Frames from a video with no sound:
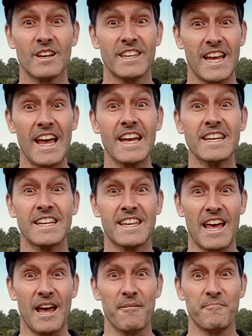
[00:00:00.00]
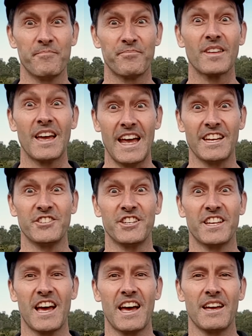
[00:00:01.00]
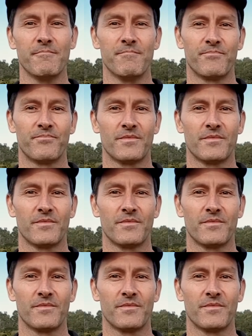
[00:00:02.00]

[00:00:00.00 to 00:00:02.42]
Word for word: your handicap, and your game.